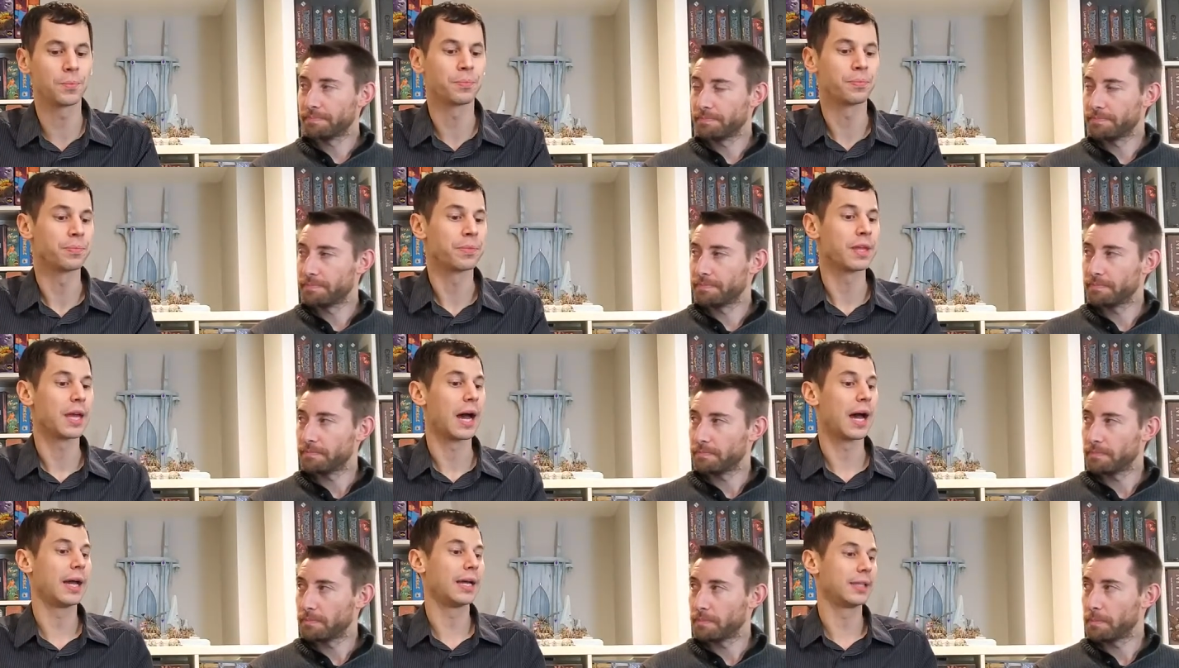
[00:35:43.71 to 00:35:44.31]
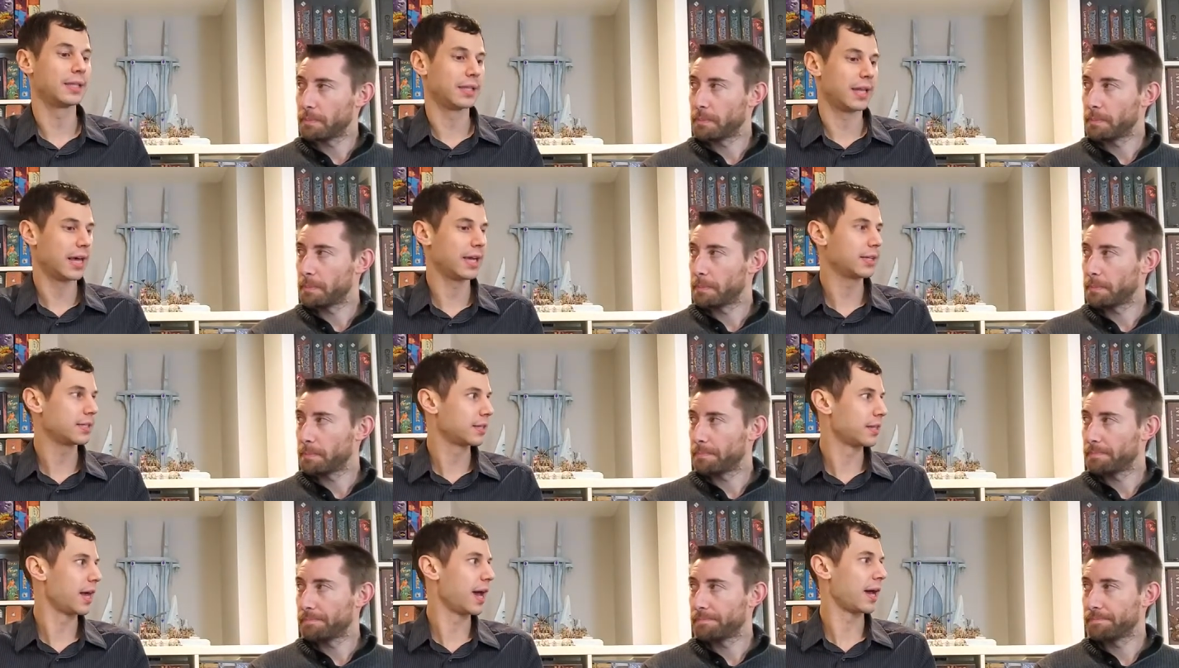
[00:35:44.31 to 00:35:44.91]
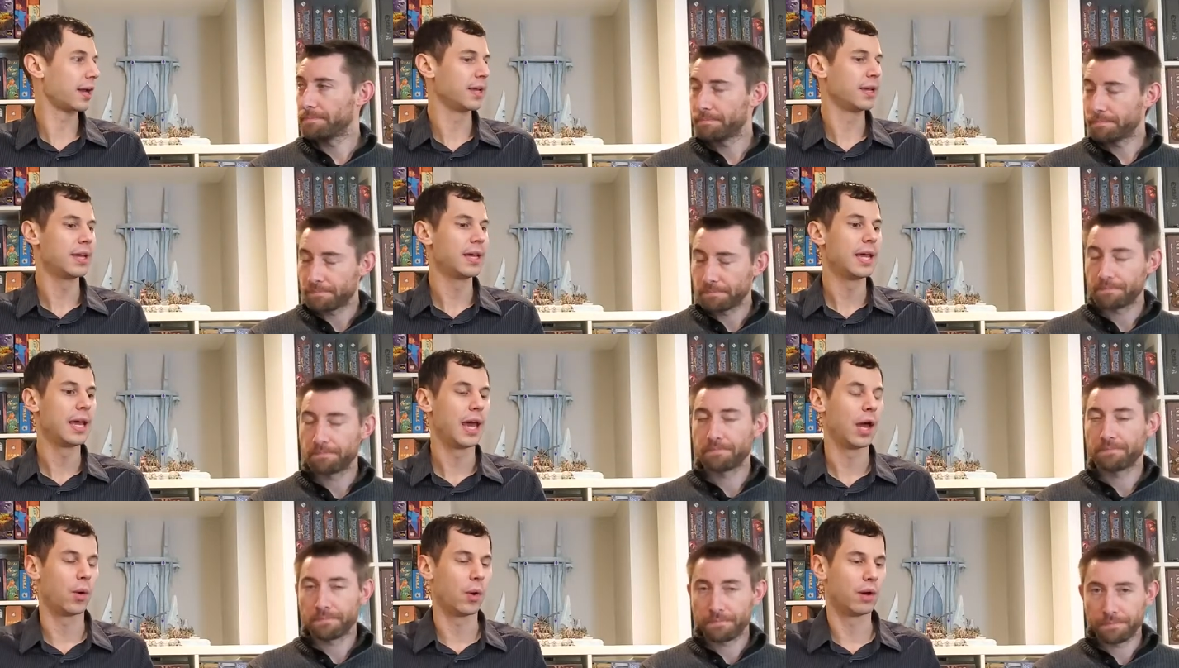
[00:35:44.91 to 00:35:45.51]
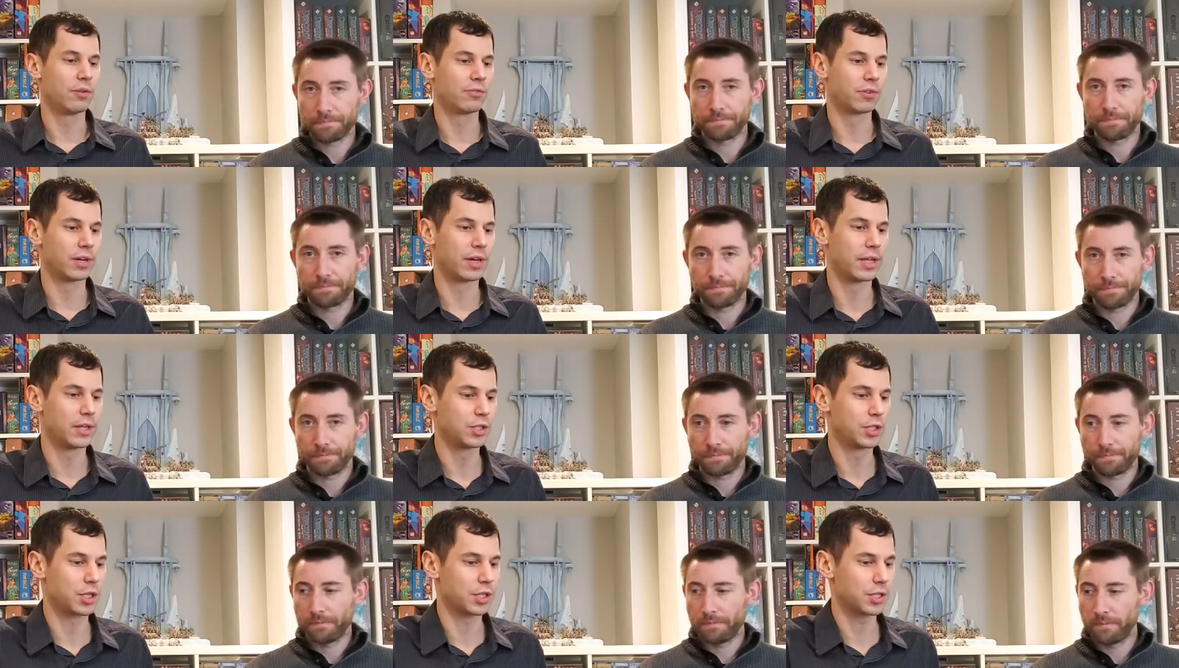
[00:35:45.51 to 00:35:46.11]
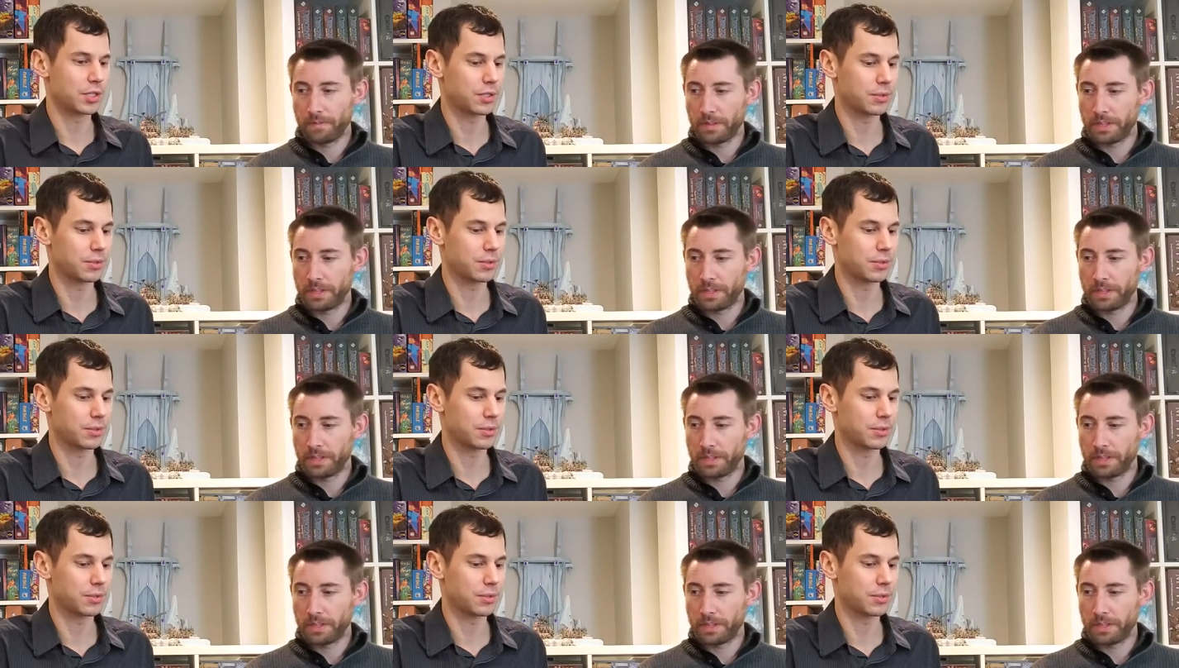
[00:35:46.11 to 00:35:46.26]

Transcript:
Speaker 1: I like that. However, it just